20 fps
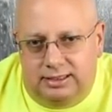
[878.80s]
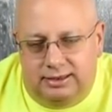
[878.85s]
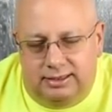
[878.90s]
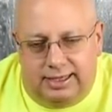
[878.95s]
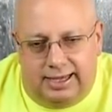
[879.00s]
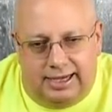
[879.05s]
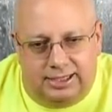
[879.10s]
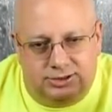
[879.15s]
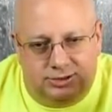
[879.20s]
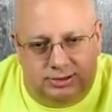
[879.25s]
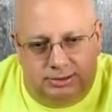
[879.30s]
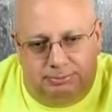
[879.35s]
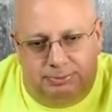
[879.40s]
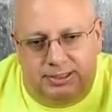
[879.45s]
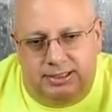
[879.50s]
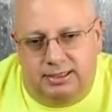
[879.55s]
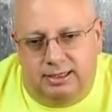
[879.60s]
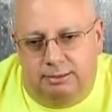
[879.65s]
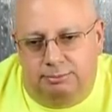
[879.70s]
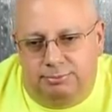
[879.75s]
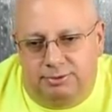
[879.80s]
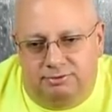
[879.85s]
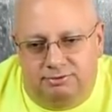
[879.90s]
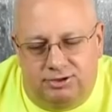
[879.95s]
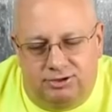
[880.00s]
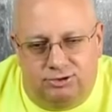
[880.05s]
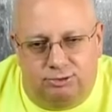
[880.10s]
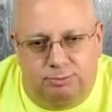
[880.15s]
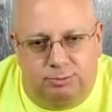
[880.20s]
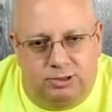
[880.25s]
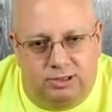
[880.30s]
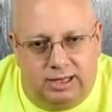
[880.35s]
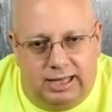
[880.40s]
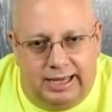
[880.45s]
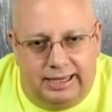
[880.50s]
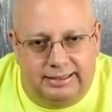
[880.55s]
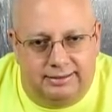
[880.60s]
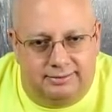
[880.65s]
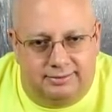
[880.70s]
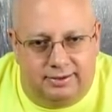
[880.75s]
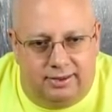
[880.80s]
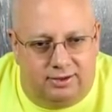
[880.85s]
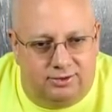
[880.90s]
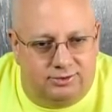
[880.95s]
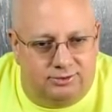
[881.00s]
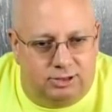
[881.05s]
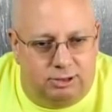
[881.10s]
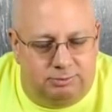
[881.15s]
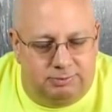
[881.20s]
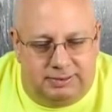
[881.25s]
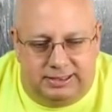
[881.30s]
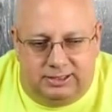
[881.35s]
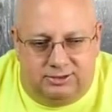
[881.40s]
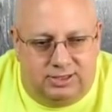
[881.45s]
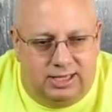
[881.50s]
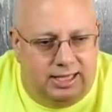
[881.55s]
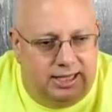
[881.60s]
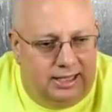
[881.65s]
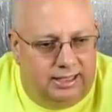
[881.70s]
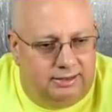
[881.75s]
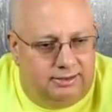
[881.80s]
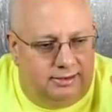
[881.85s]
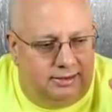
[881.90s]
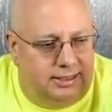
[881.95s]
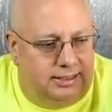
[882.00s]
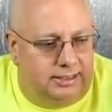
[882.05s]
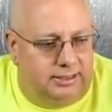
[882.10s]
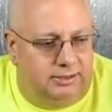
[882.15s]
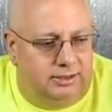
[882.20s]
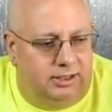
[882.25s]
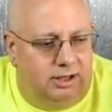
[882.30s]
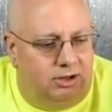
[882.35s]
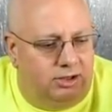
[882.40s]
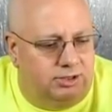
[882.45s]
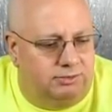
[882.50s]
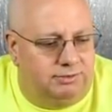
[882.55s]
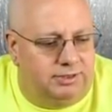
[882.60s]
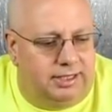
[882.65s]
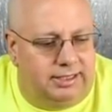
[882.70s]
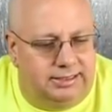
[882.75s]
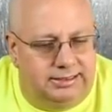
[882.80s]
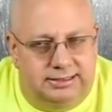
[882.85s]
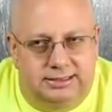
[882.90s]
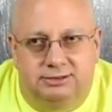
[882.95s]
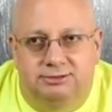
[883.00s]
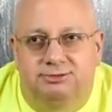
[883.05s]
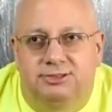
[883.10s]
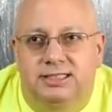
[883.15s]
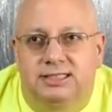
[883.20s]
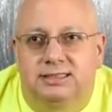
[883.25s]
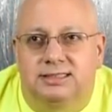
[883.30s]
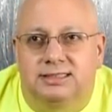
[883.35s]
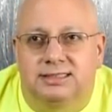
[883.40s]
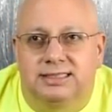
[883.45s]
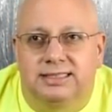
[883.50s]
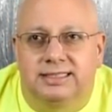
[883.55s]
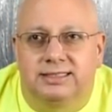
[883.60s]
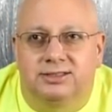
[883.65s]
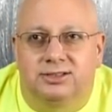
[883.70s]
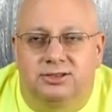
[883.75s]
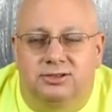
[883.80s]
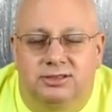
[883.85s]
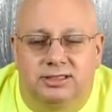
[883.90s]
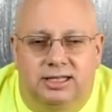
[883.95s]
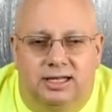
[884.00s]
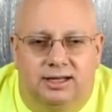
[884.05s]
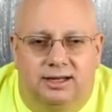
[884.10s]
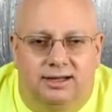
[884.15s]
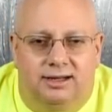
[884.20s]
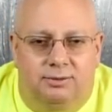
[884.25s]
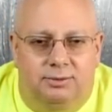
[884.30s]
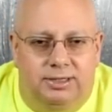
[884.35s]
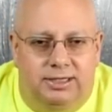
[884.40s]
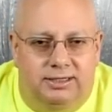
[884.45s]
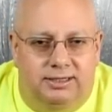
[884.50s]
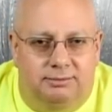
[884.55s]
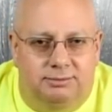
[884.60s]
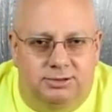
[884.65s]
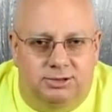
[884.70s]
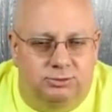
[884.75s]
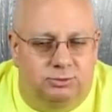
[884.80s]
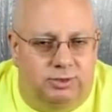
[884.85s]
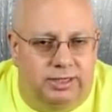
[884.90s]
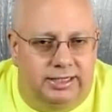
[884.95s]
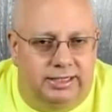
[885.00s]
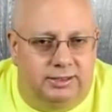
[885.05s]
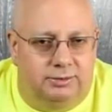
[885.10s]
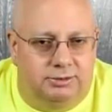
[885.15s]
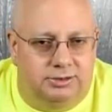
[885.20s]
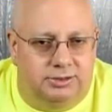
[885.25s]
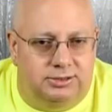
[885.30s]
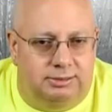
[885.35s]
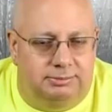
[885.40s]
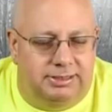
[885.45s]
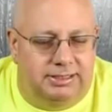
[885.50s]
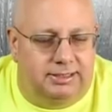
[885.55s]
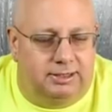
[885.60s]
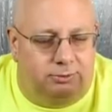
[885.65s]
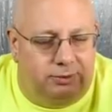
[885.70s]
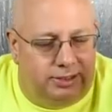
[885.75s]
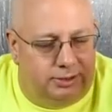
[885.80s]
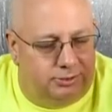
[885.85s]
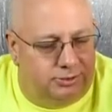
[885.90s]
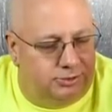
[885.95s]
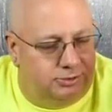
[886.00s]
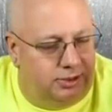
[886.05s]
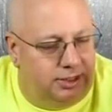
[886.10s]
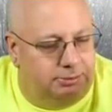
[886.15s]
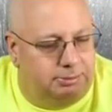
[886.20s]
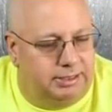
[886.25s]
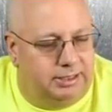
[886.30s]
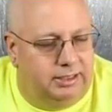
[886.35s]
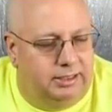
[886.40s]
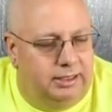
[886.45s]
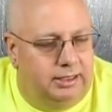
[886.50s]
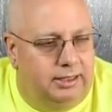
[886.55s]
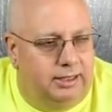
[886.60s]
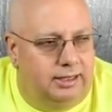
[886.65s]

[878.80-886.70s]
They actually pick up a visible light in telescopes because the all you've done is defeat the signal uh, when it comes to radio, I mean not radio astronomy,